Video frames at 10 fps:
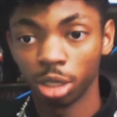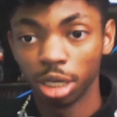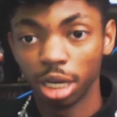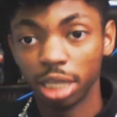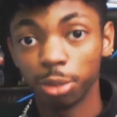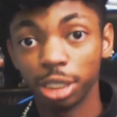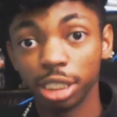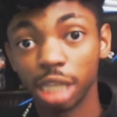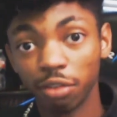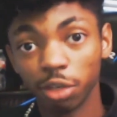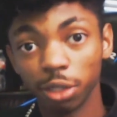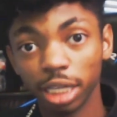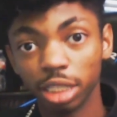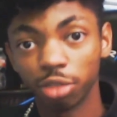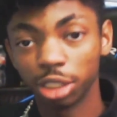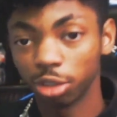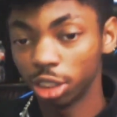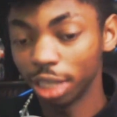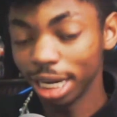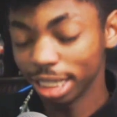Anyways, if you liked the video, you
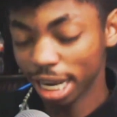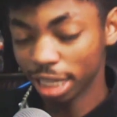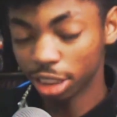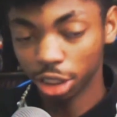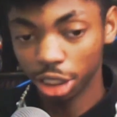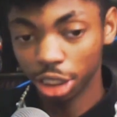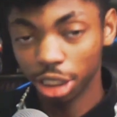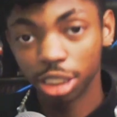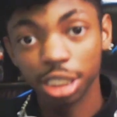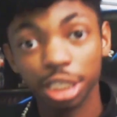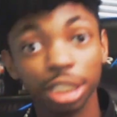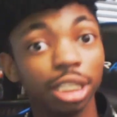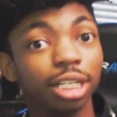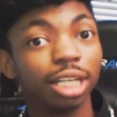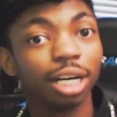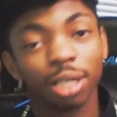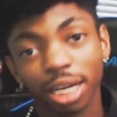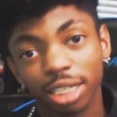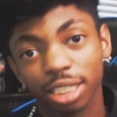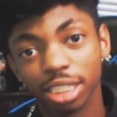liked actually seeing a lot
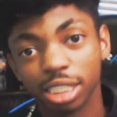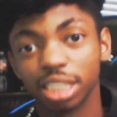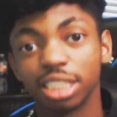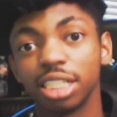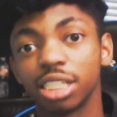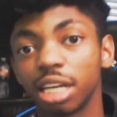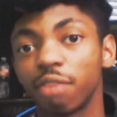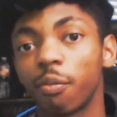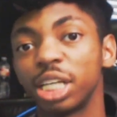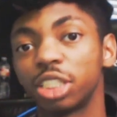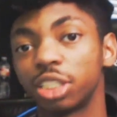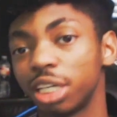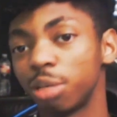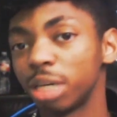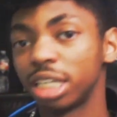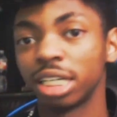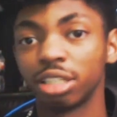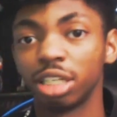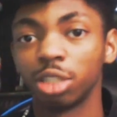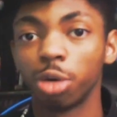of this condensed information that you might not have
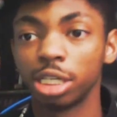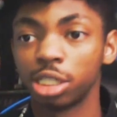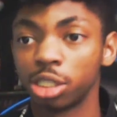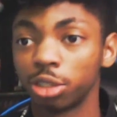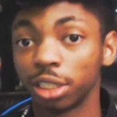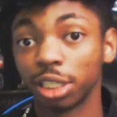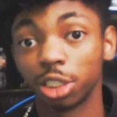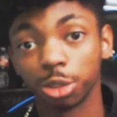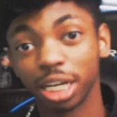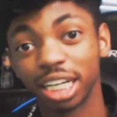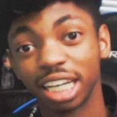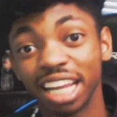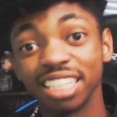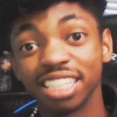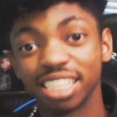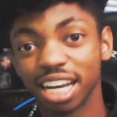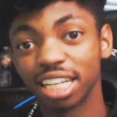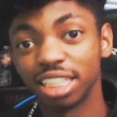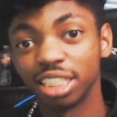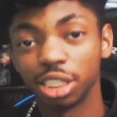otherwise known unless you were like
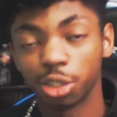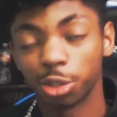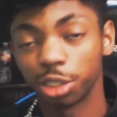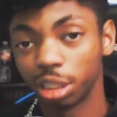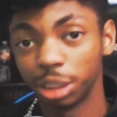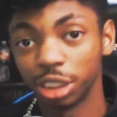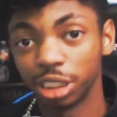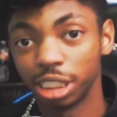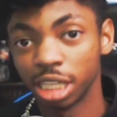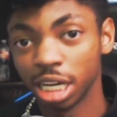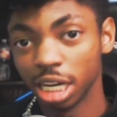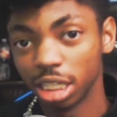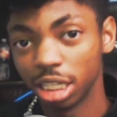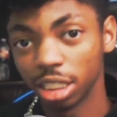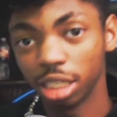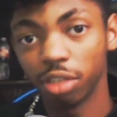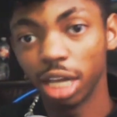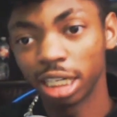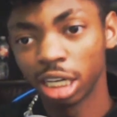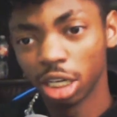inside the Discord communities, then leave a
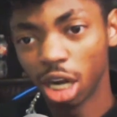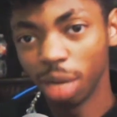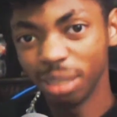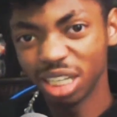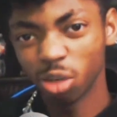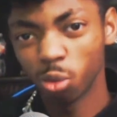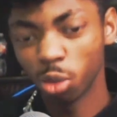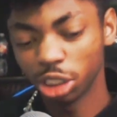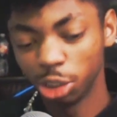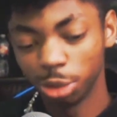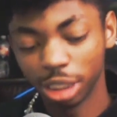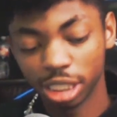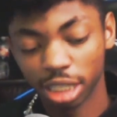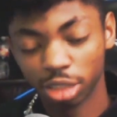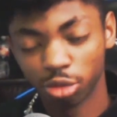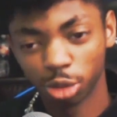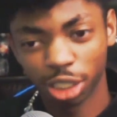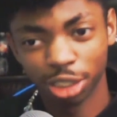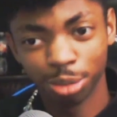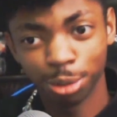like. Comment down, what are you excited for? Are
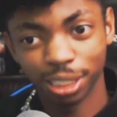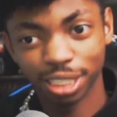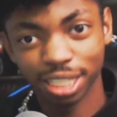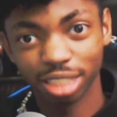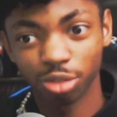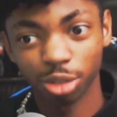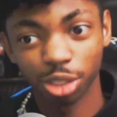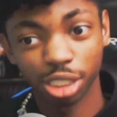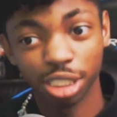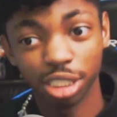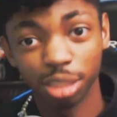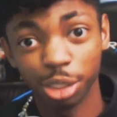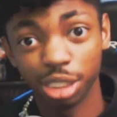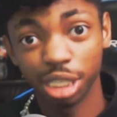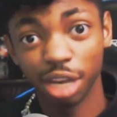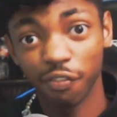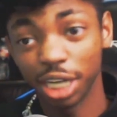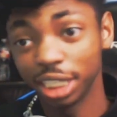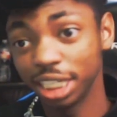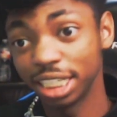you more excited for CTWC
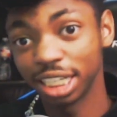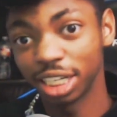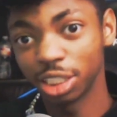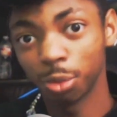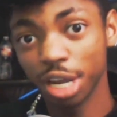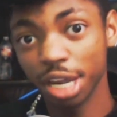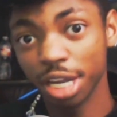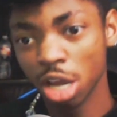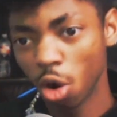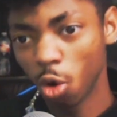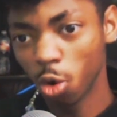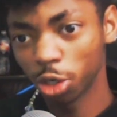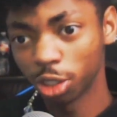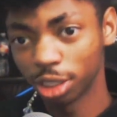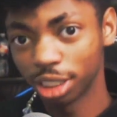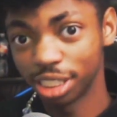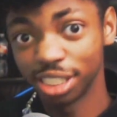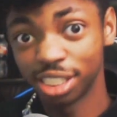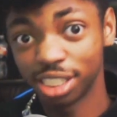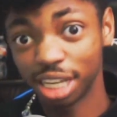finally getting underway or this
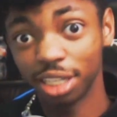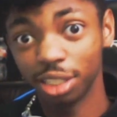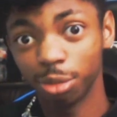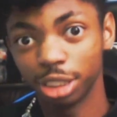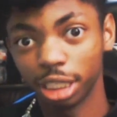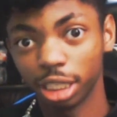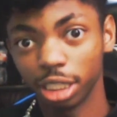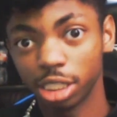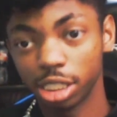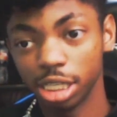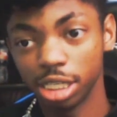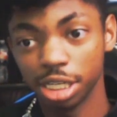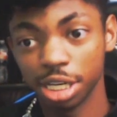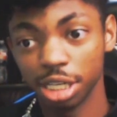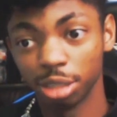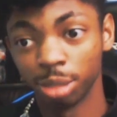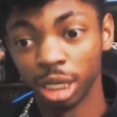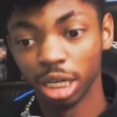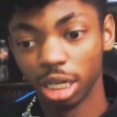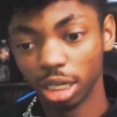insanely ridiculous CTM?
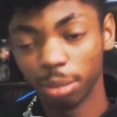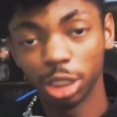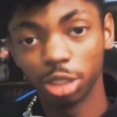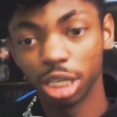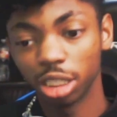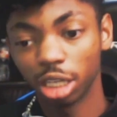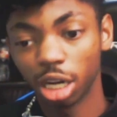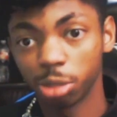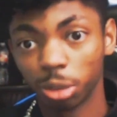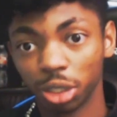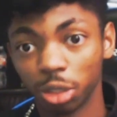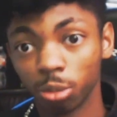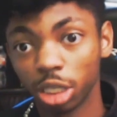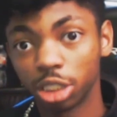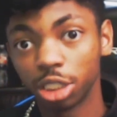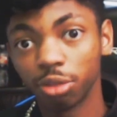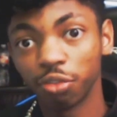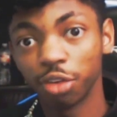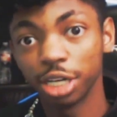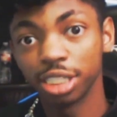Let me know down in the comments below. Share with your
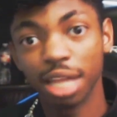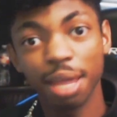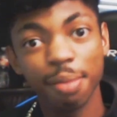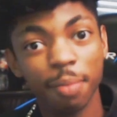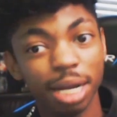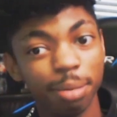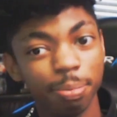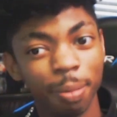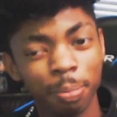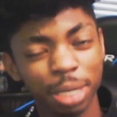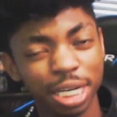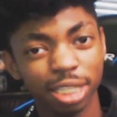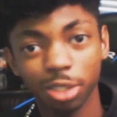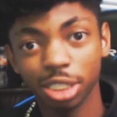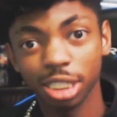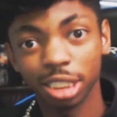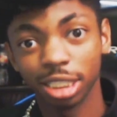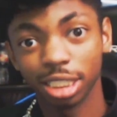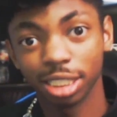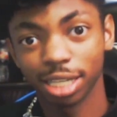friends. They might be interested in
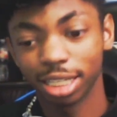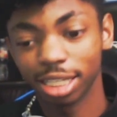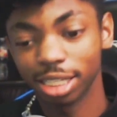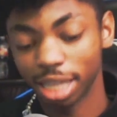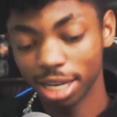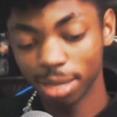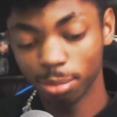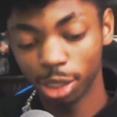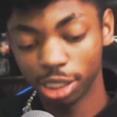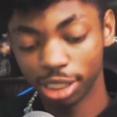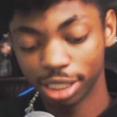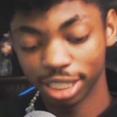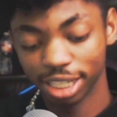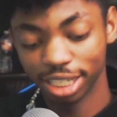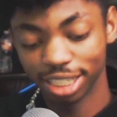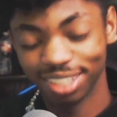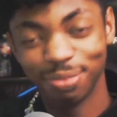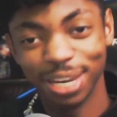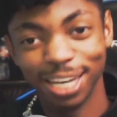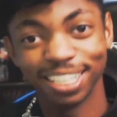things like this. And plus, it'd
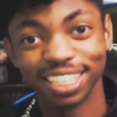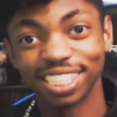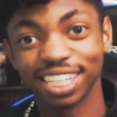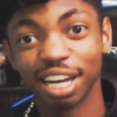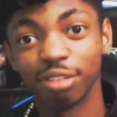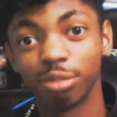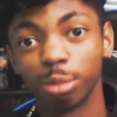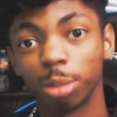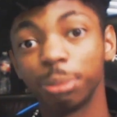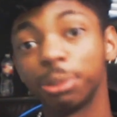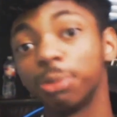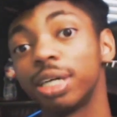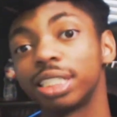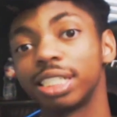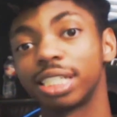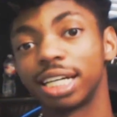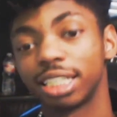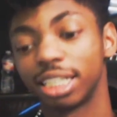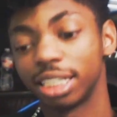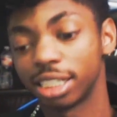be nice to have more people watch this kind of
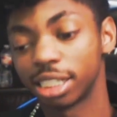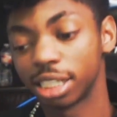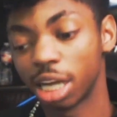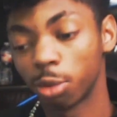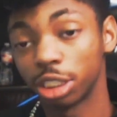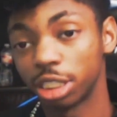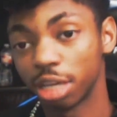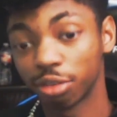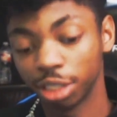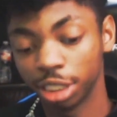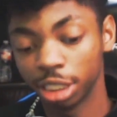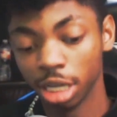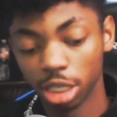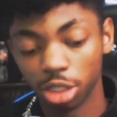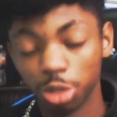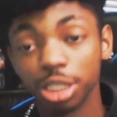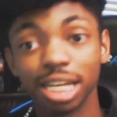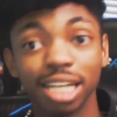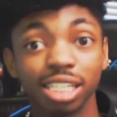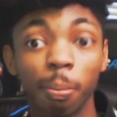thing since I want to definitely do this
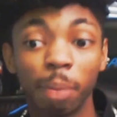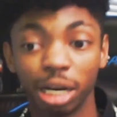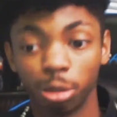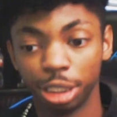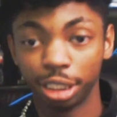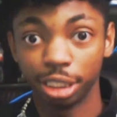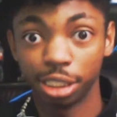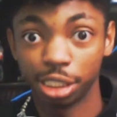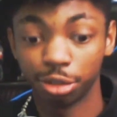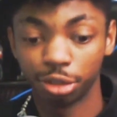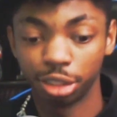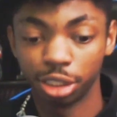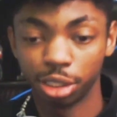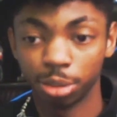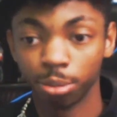as a bi-weekly series.